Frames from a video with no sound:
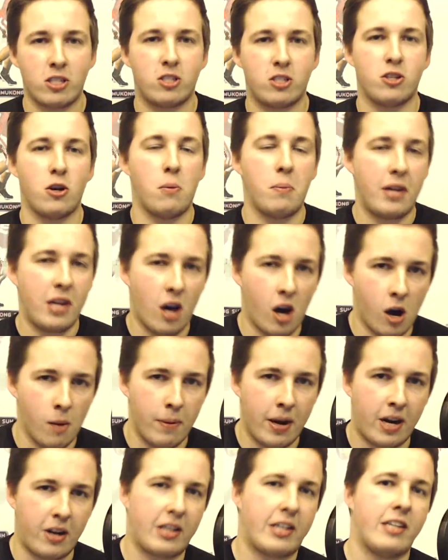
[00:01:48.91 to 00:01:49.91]
so many
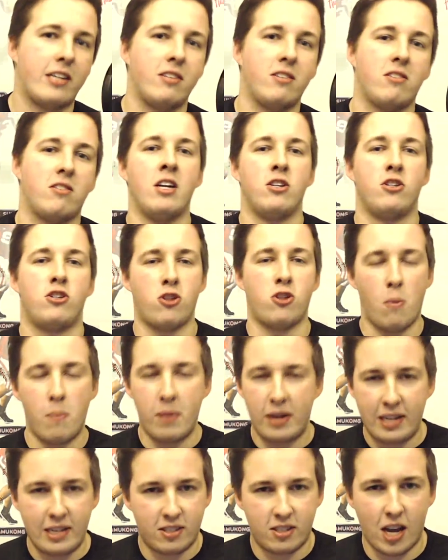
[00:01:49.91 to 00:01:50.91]
All-Americans, so
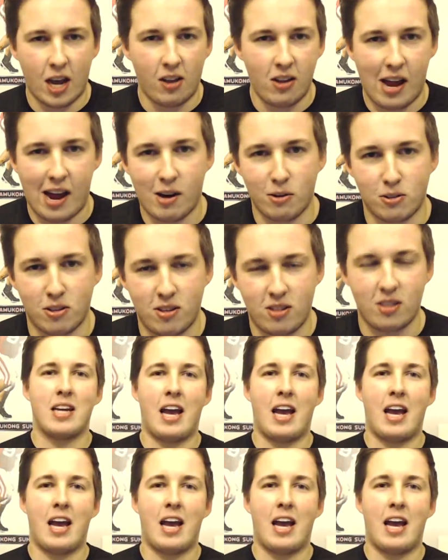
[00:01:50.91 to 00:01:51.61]
many sellouts.